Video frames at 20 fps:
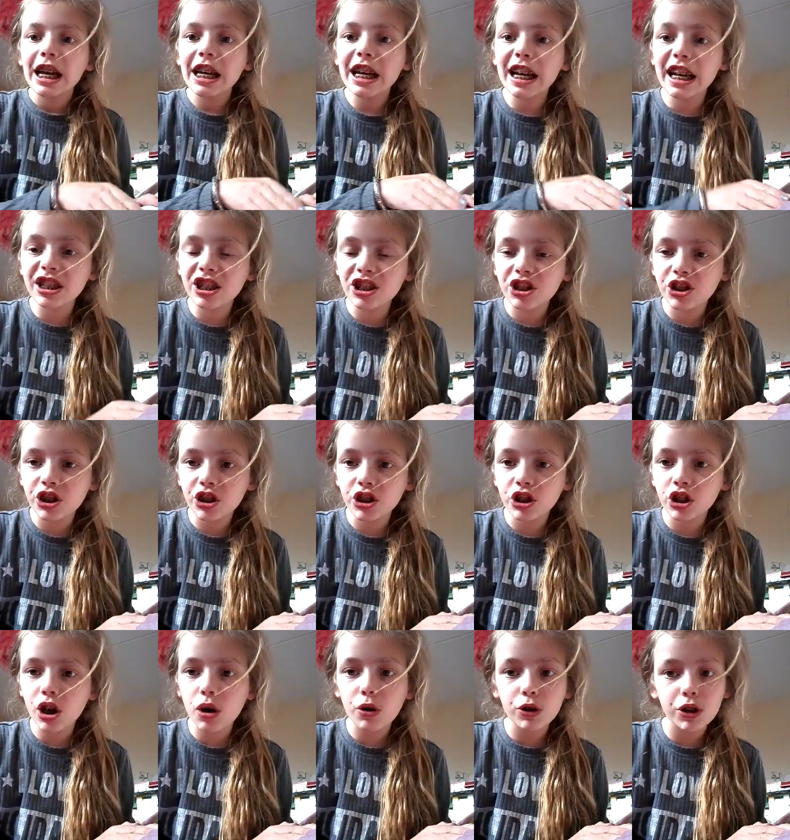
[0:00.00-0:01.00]
It's just
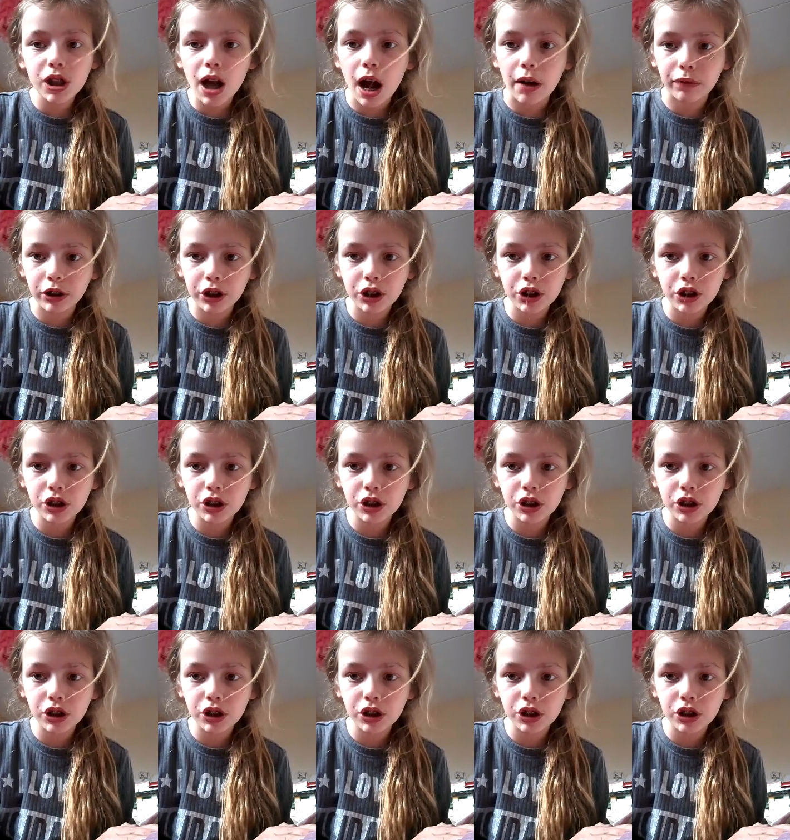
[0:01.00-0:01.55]
so soft. It